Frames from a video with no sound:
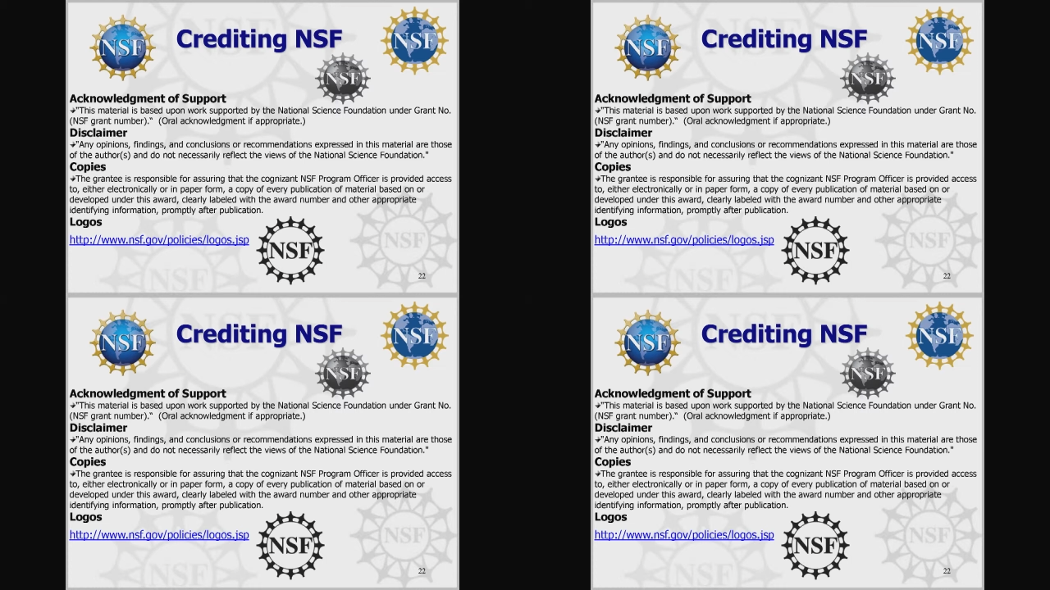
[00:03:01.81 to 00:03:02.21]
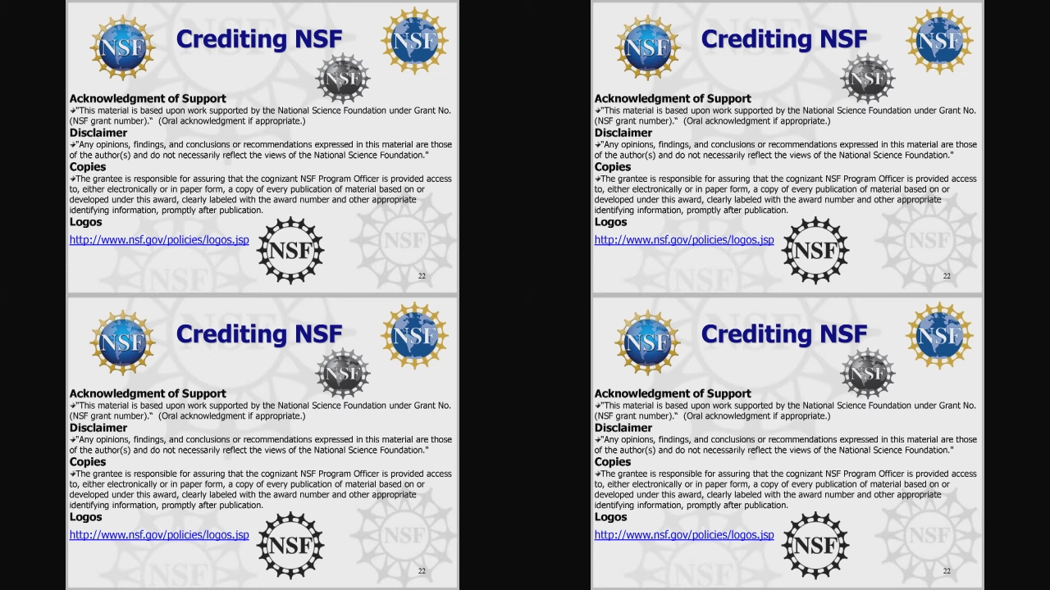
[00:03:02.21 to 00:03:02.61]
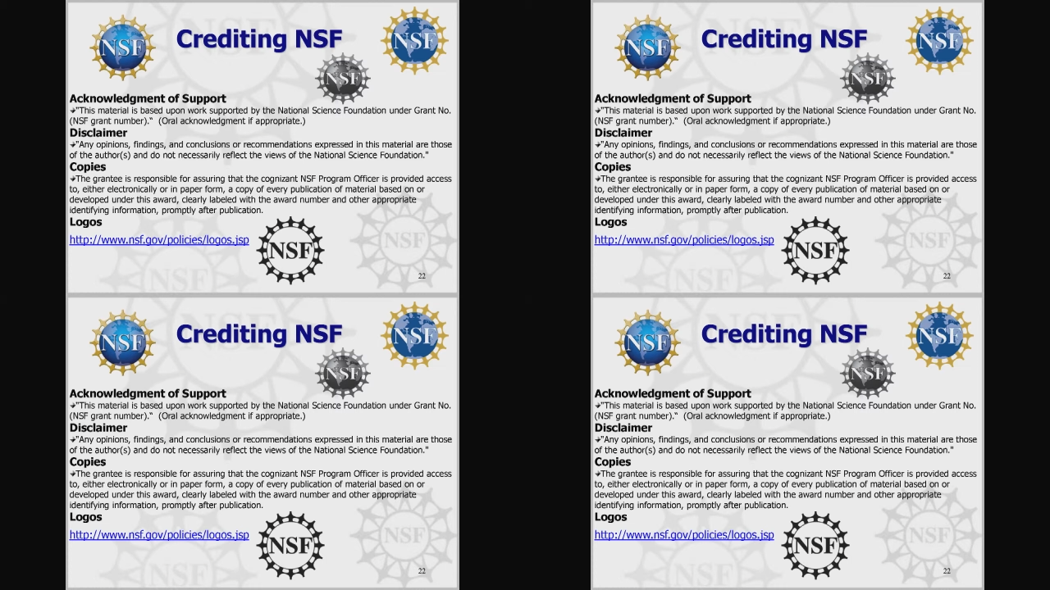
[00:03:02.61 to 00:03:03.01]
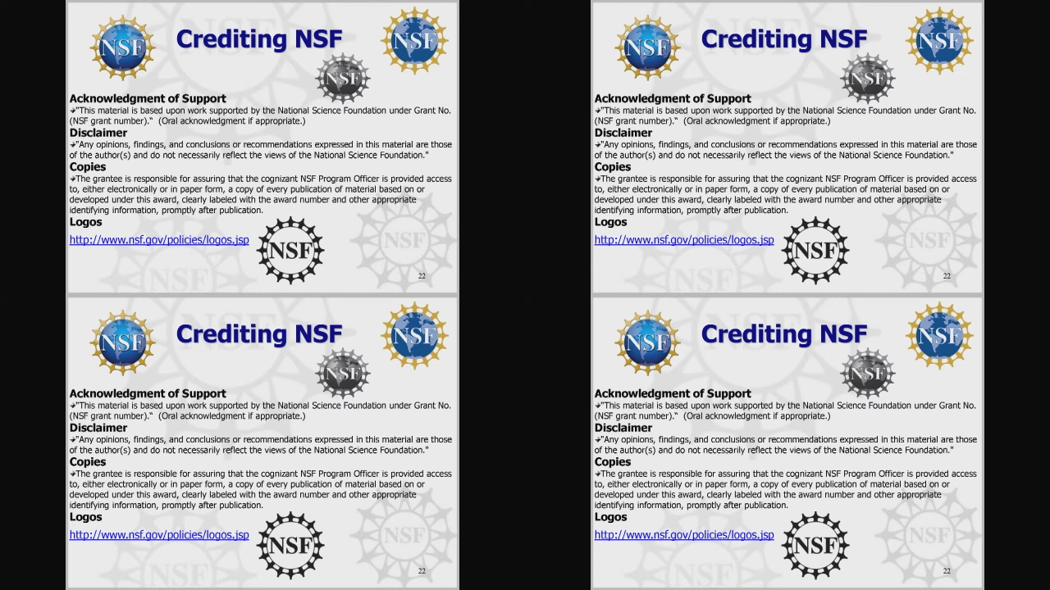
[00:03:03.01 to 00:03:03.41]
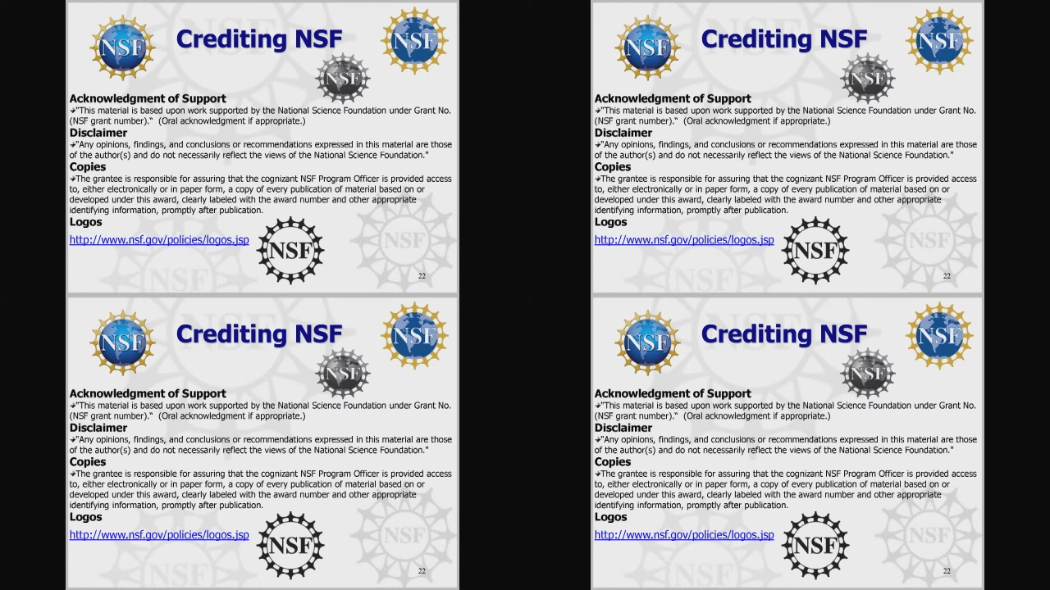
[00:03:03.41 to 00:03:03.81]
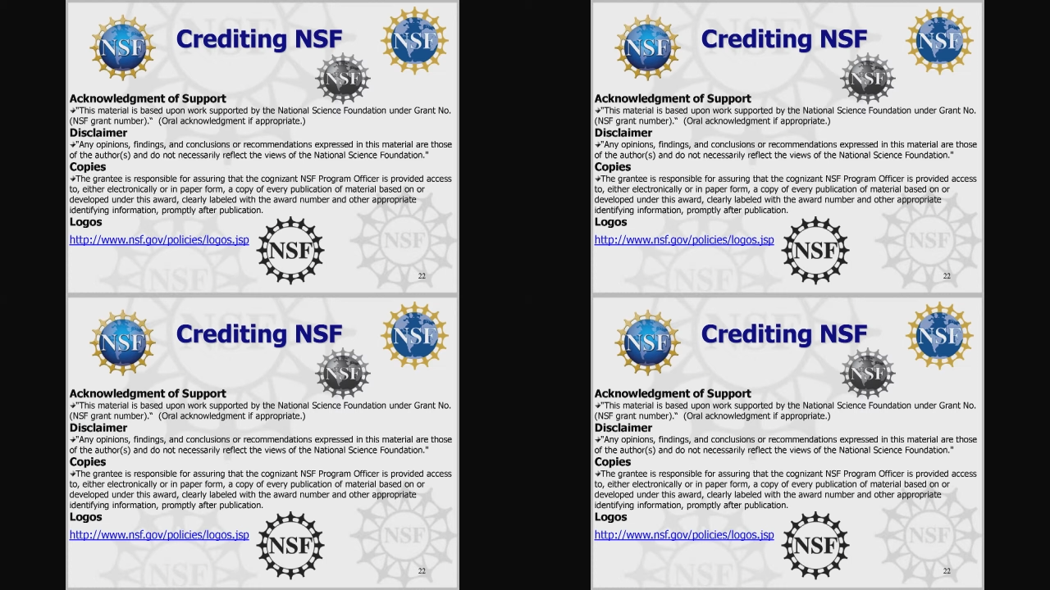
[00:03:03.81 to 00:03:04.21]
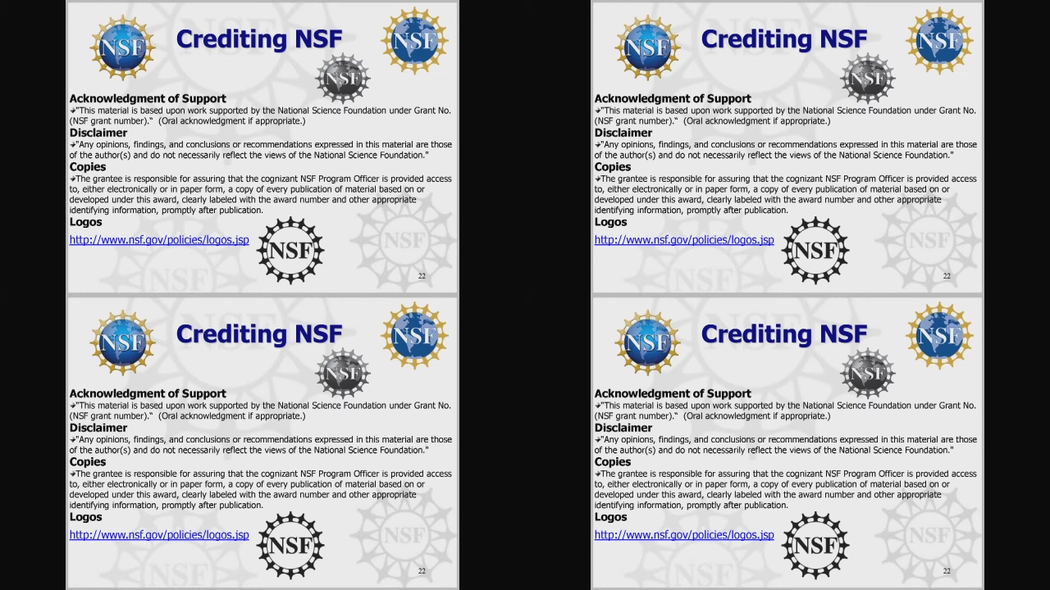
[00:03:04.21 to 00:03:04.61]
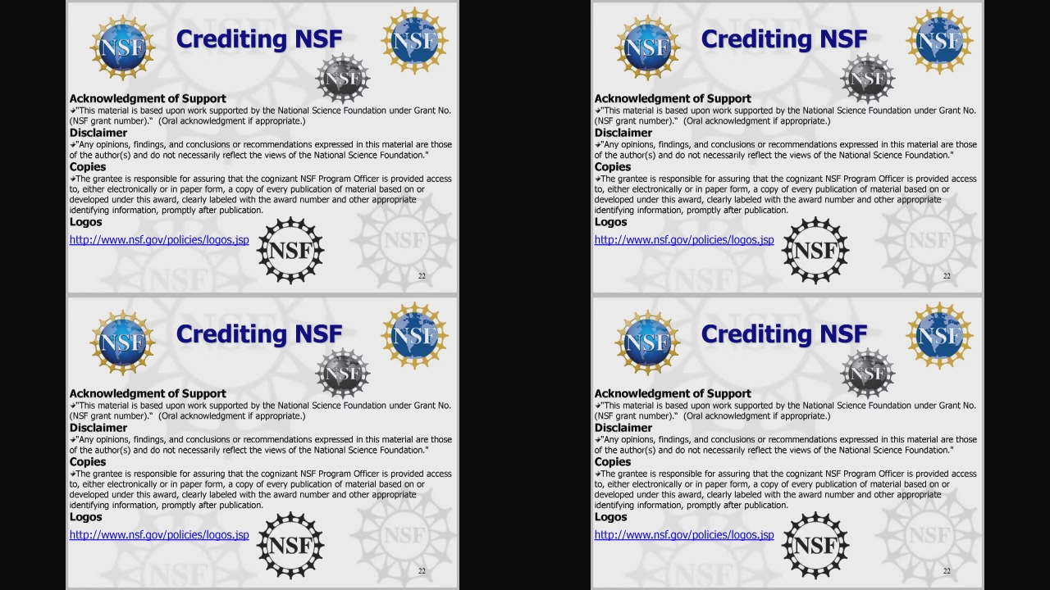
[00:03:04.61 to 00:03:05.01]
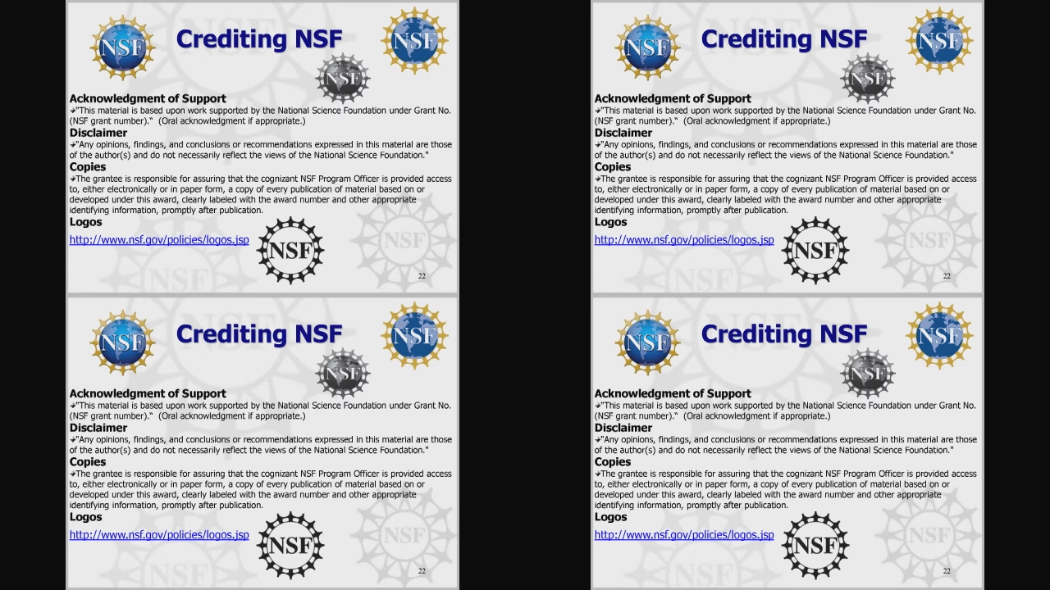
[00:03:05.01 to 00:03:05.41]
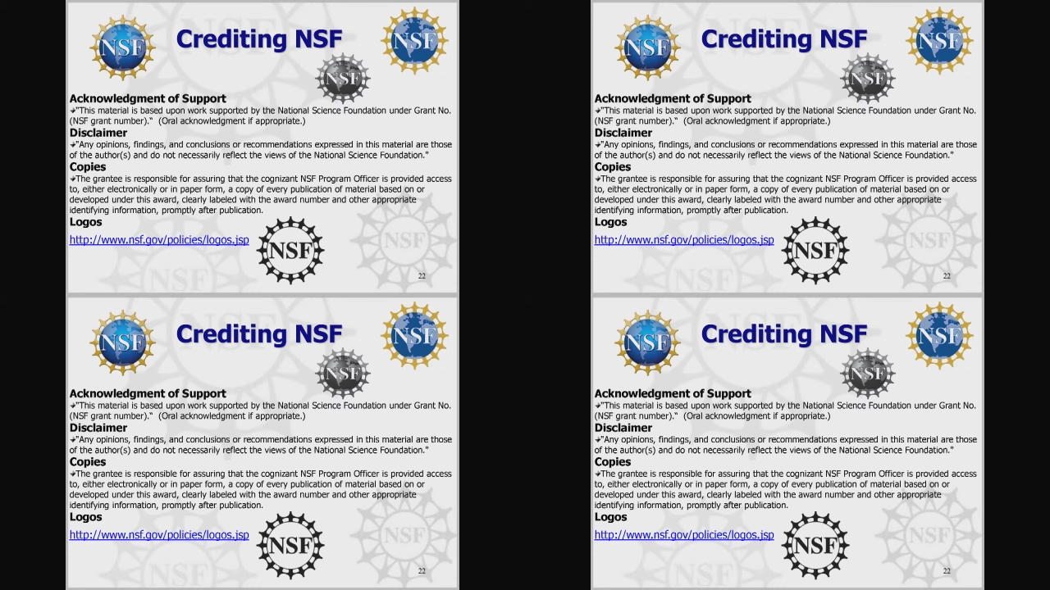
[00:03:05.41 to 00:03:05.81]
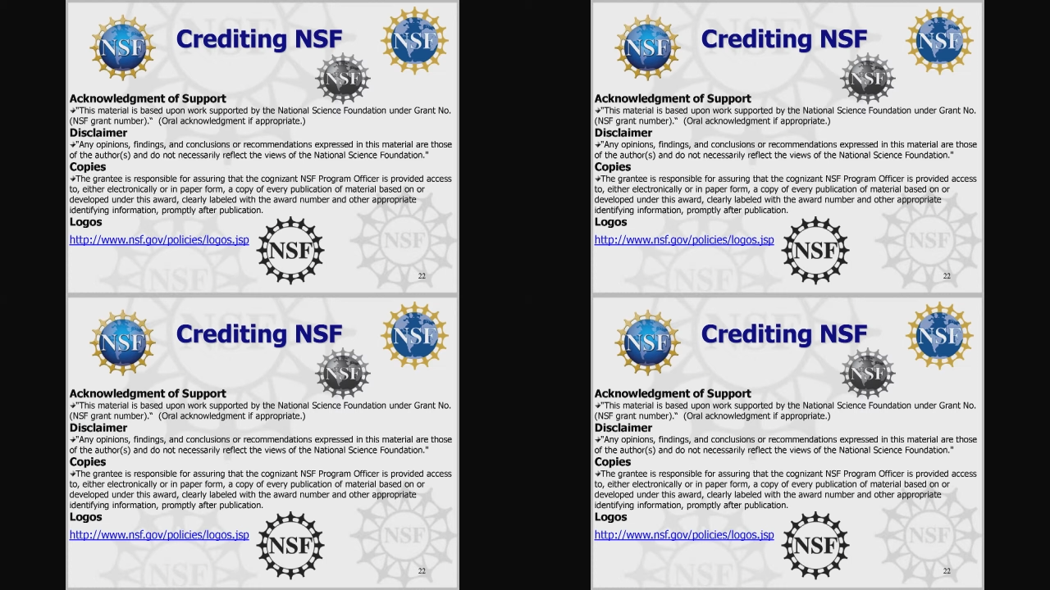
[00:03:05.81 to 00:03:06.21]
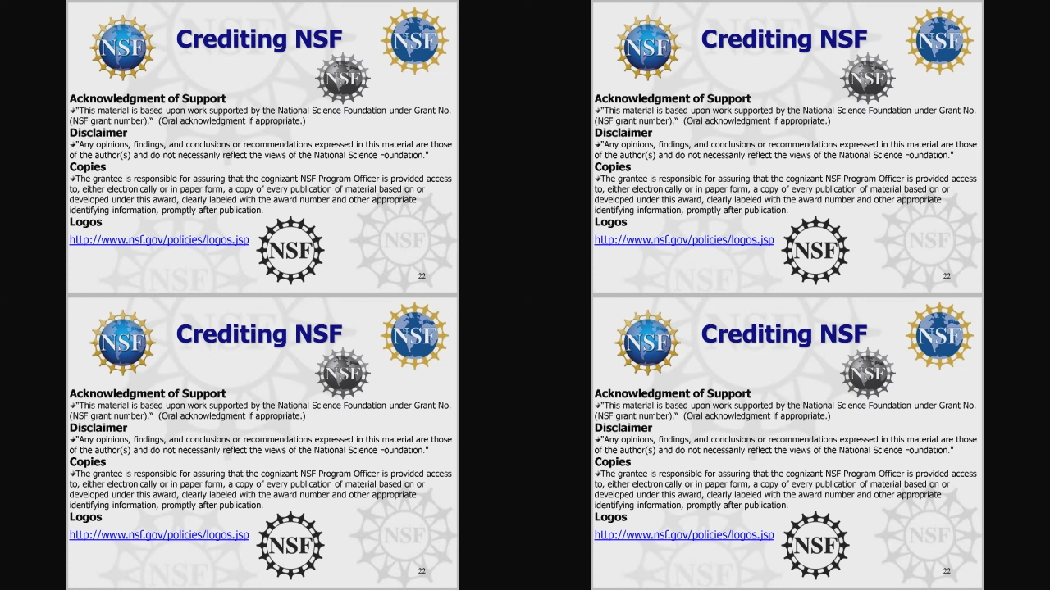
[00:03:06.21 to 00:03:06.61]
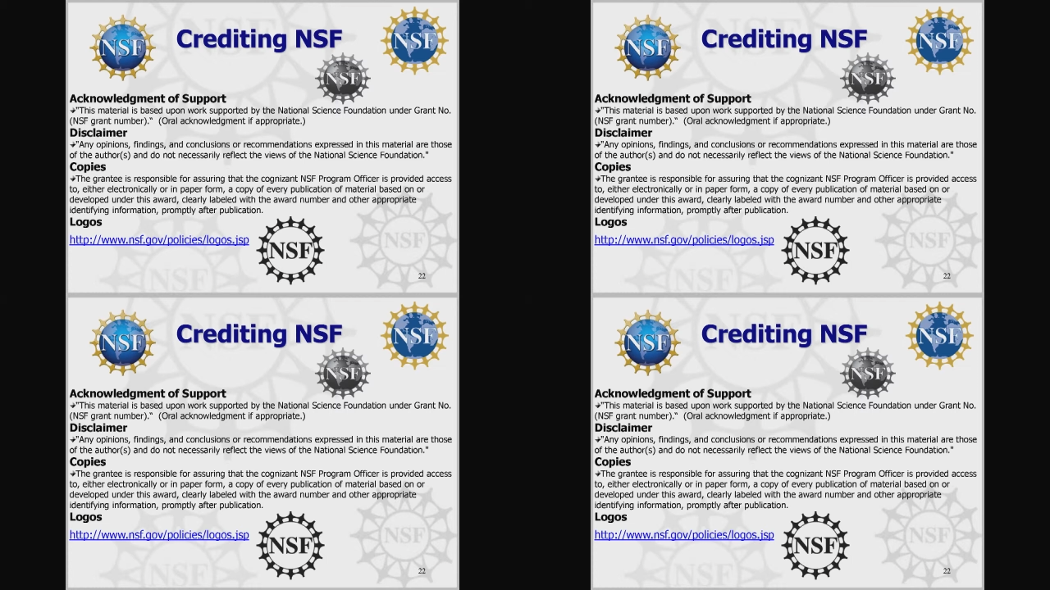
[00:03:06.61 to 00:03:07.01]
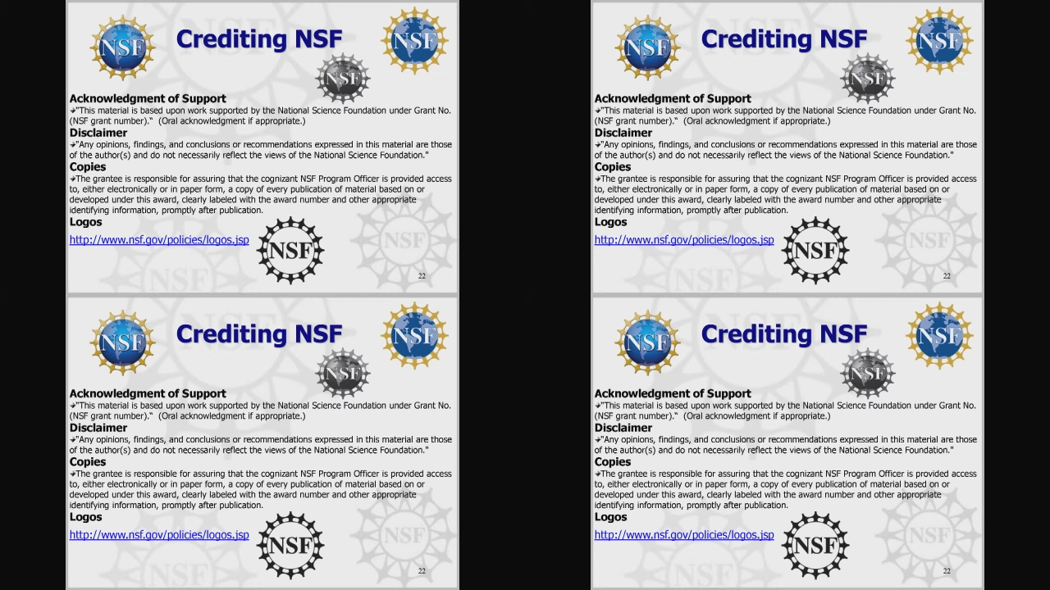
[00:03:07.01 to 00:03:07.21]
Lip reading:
[unreadable: no face in view]